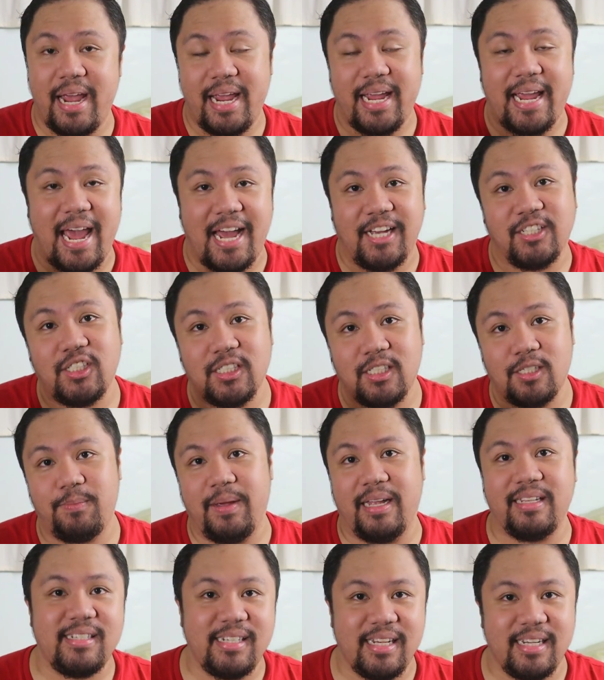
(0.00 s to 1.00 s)
my cash
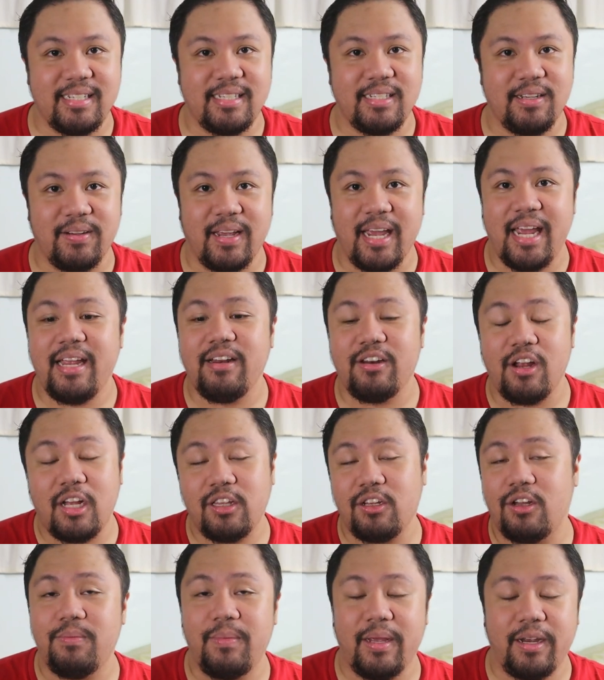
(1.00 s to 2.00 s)
expenses, okay,
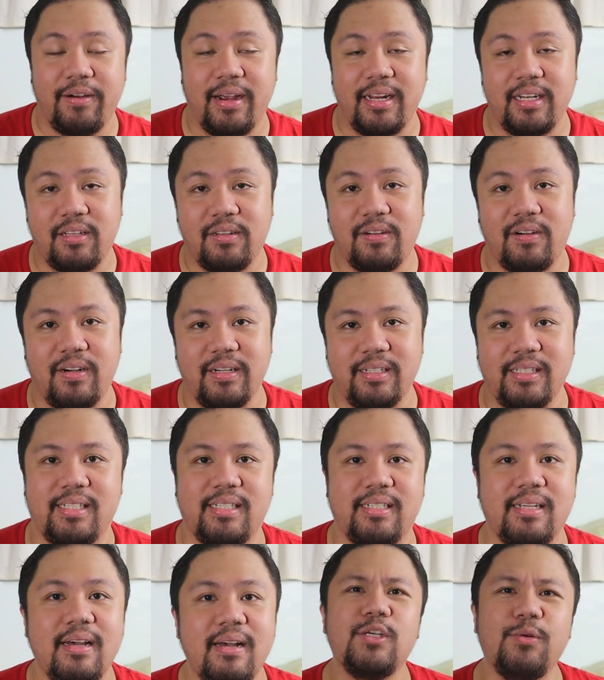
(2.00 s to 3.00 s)
not on my credit cards.